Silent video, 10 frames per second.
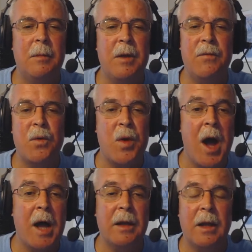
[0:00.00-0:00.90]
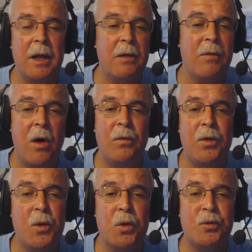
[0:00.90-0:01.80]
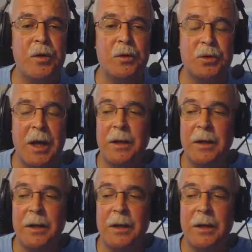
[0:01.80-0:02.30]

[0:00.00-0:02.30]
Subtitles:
If you're not getting involved in the oil drillers,